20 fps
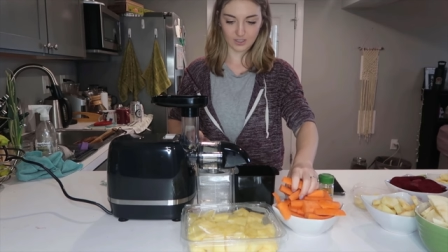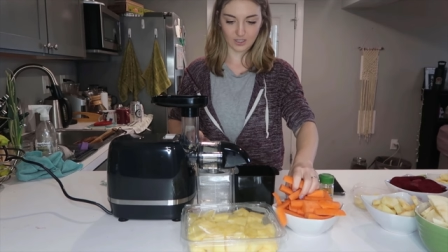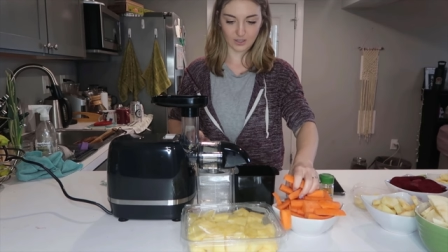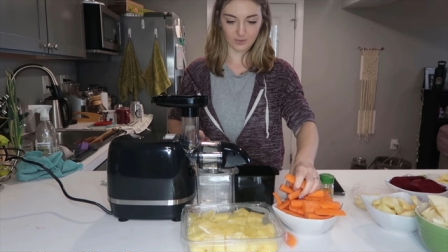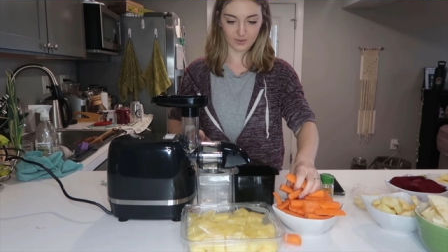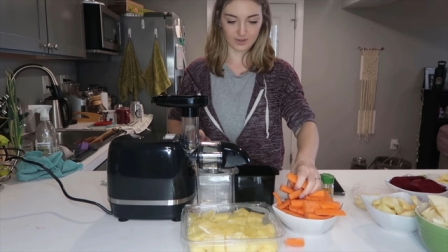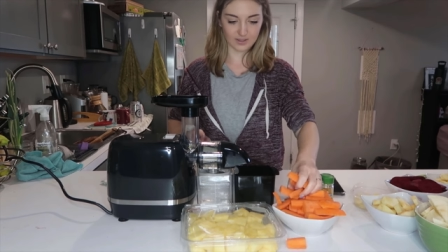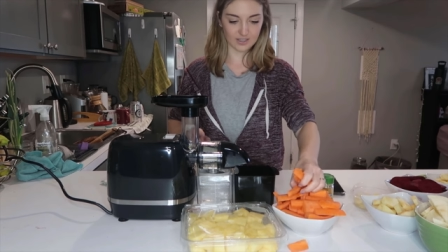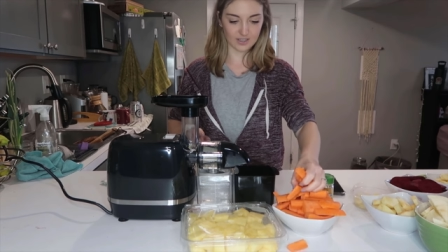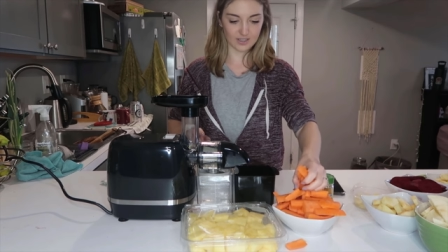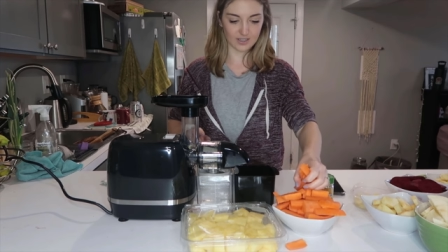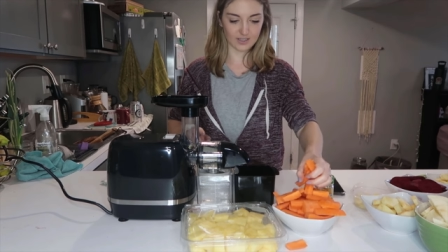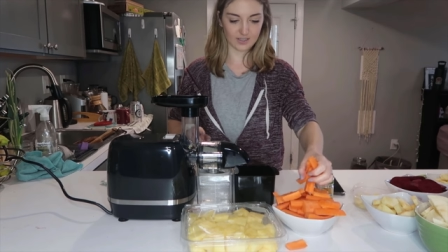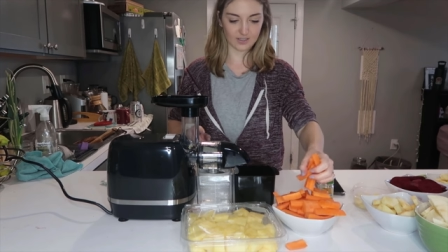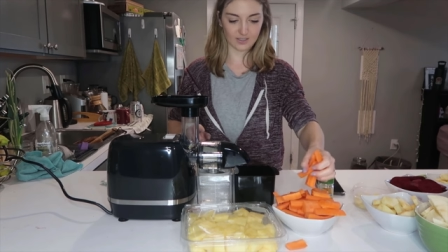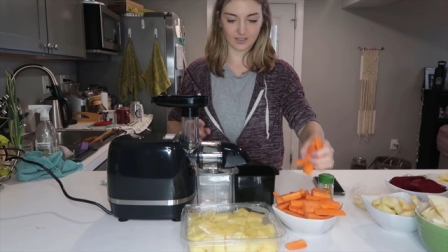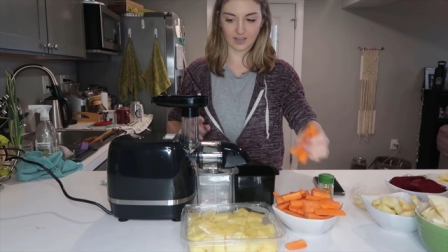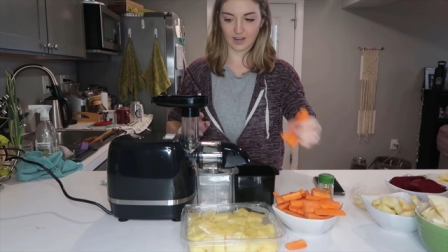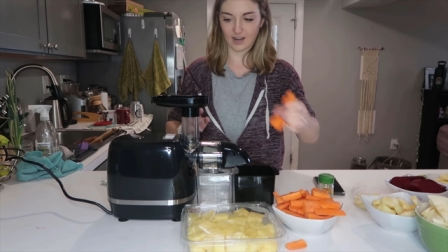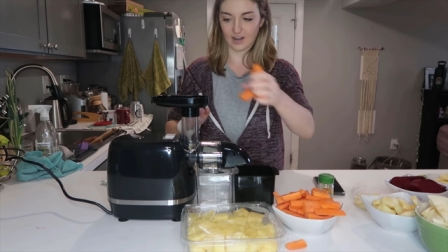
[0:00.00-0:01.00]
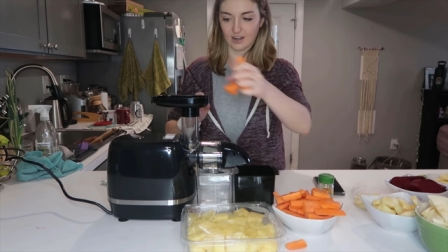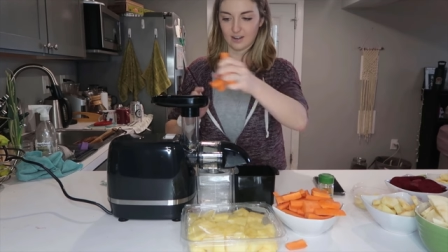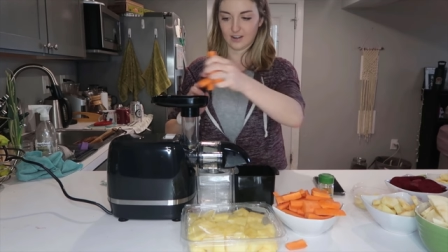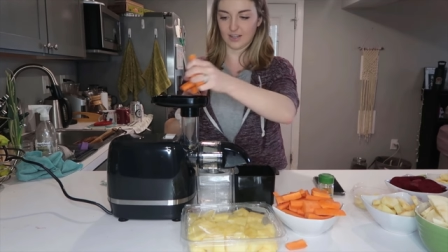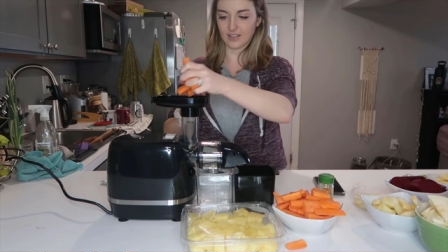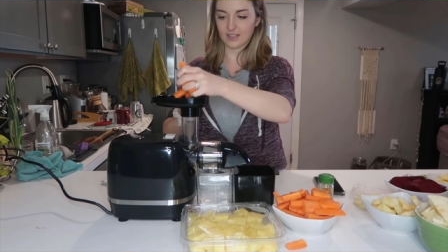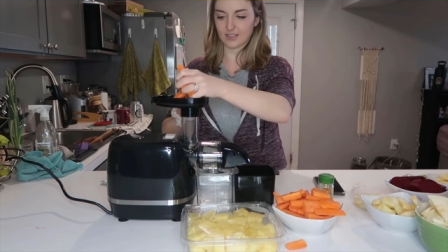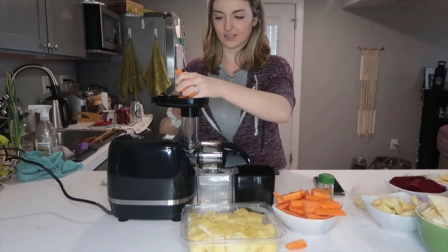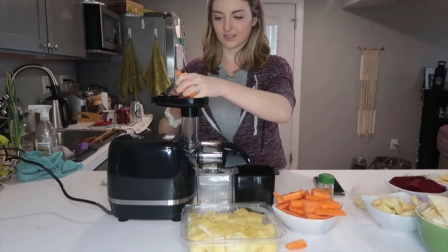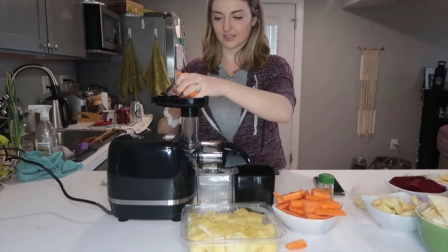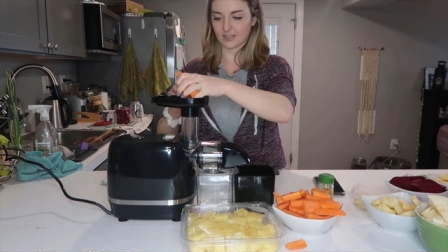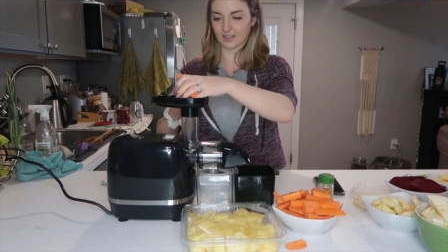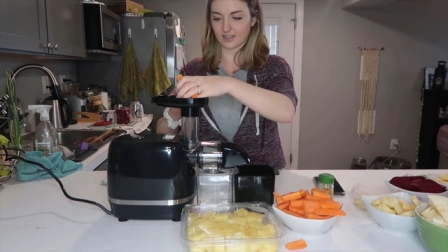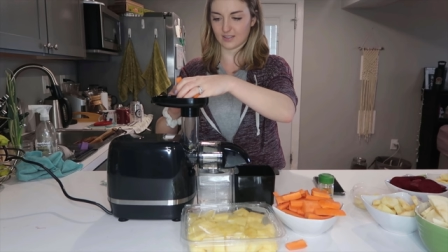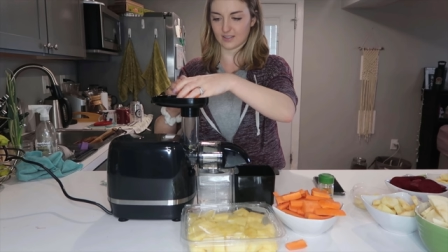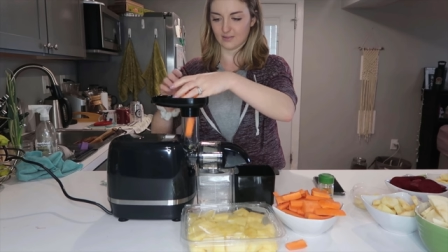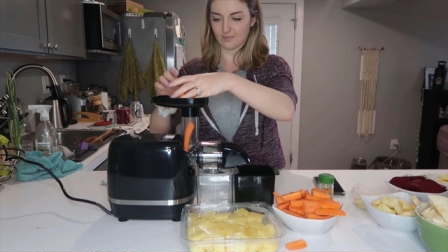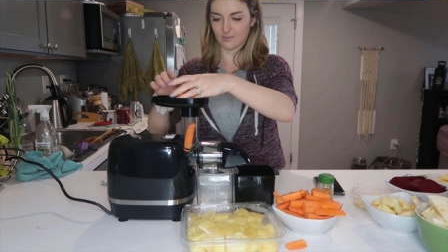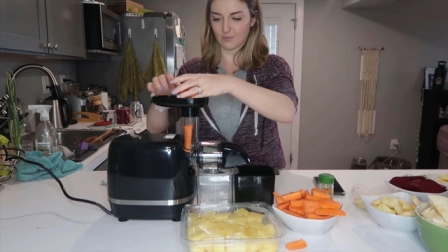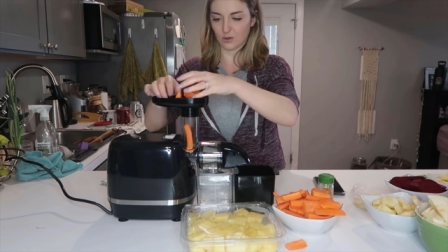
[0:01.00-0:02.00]
start with the carrots because
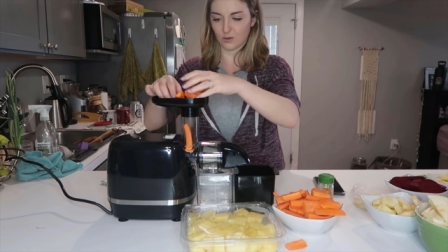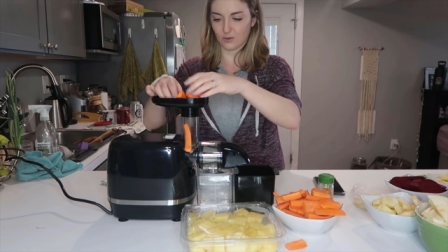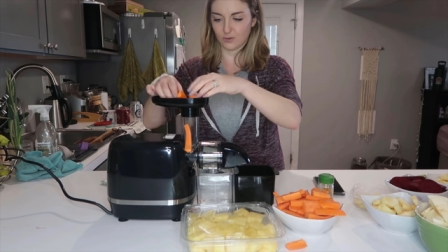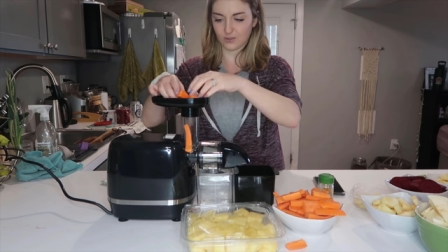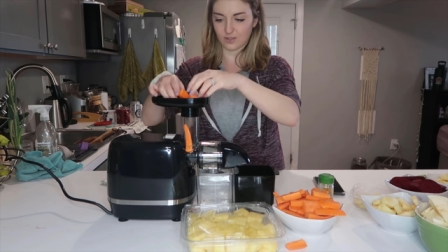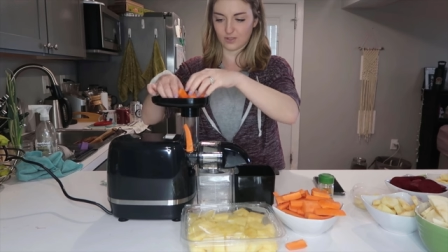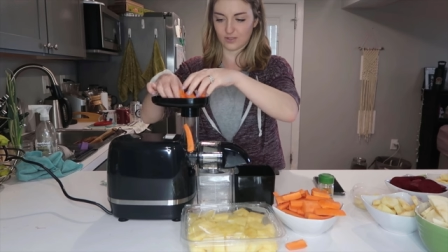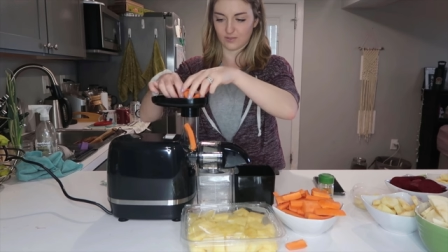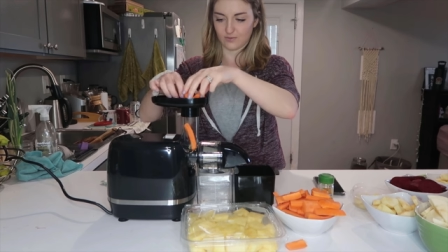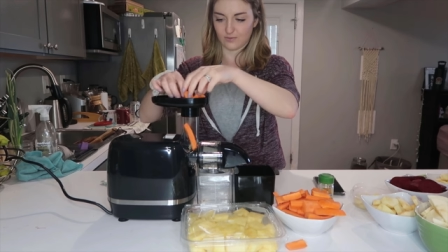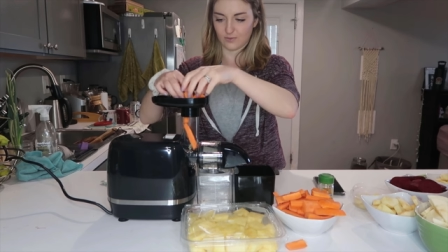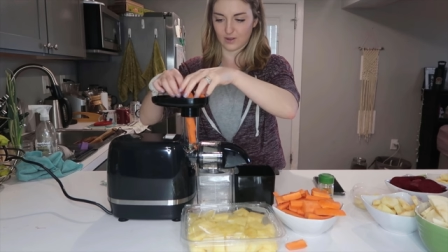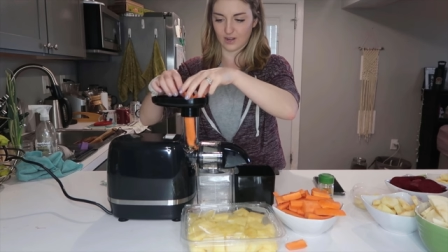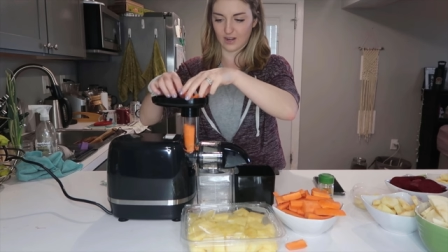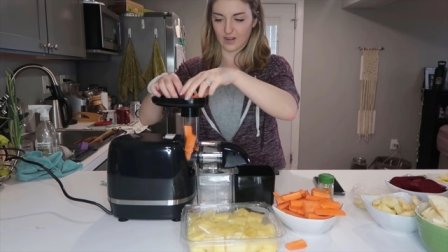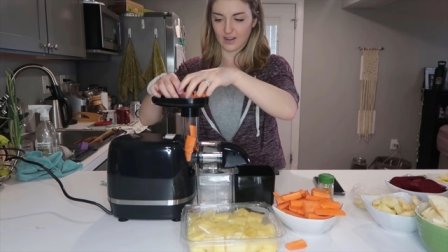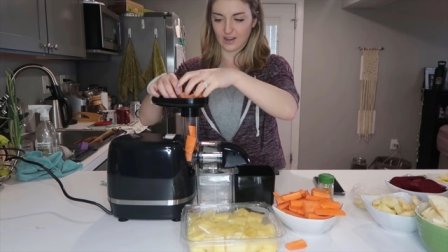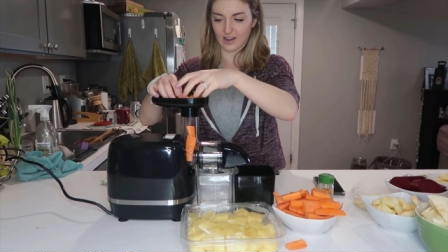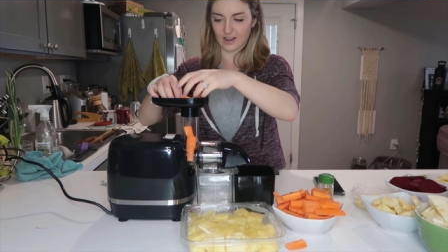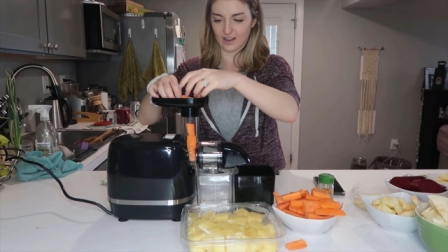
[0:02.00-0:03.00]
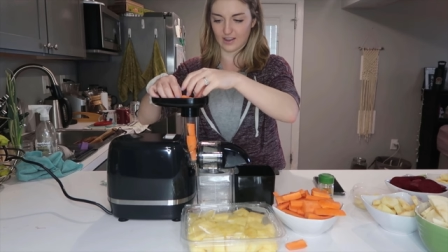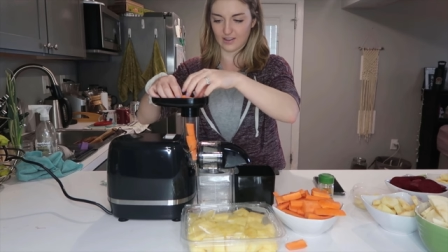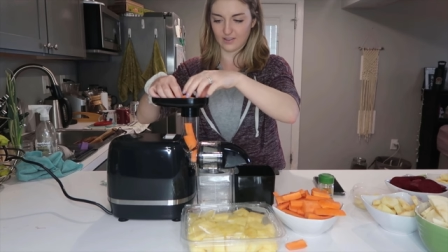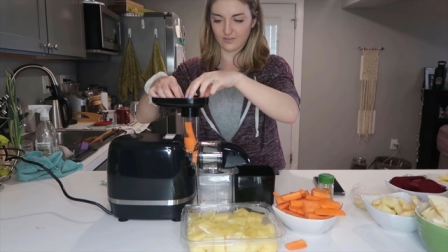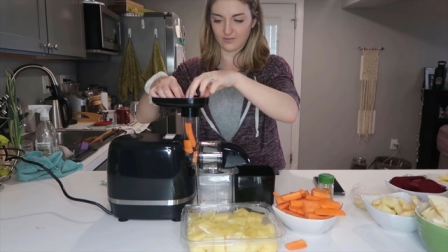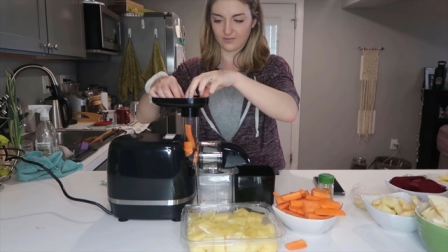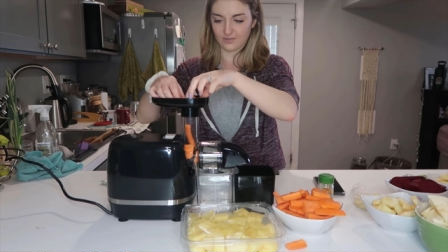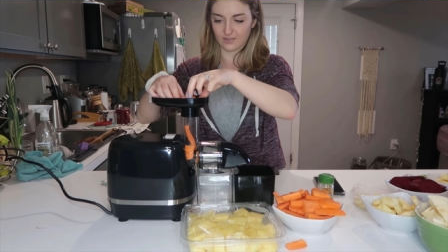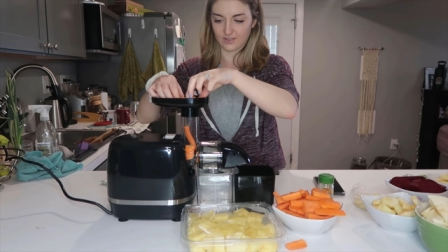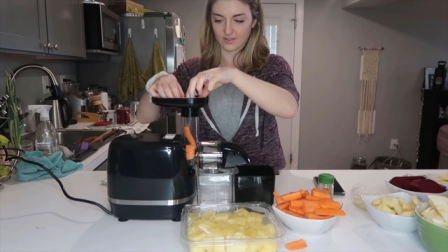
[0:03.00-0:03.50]
that's the most of what I have.